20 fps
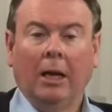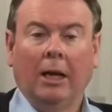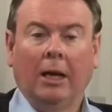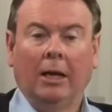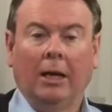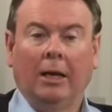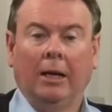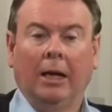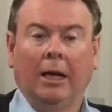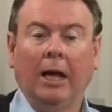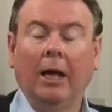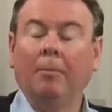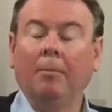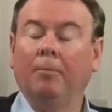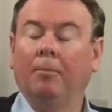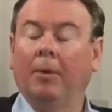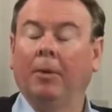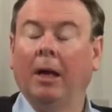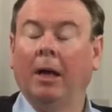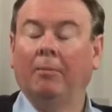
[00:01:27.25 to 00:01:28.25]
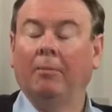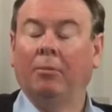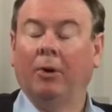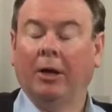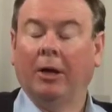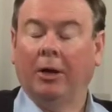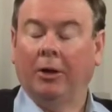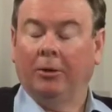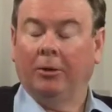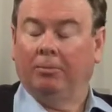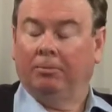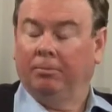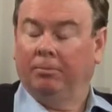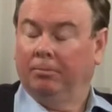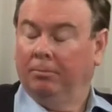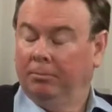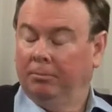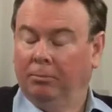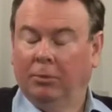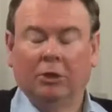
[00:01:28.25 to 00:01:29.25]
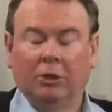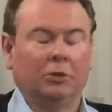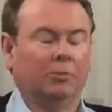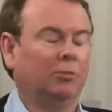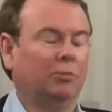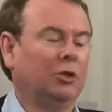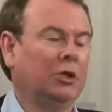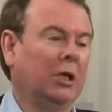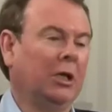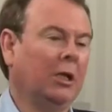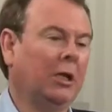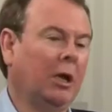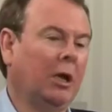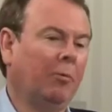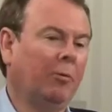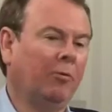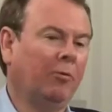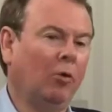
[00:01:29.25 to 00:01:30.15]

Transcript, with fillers: uh, Embraer is a Brazilian company.